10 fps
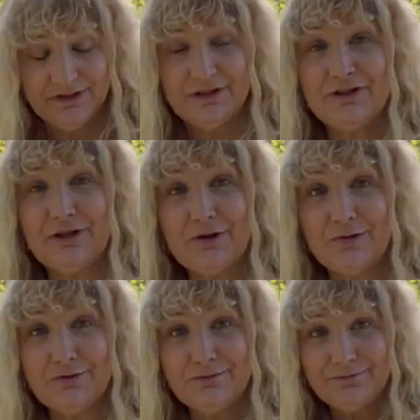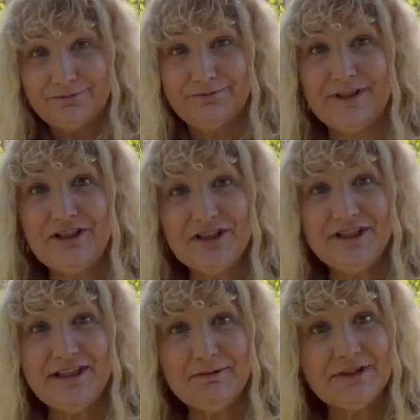So let's just
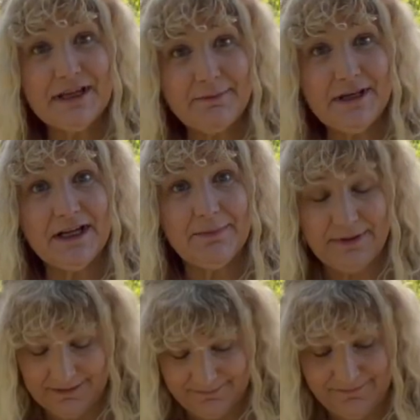see what's coming up and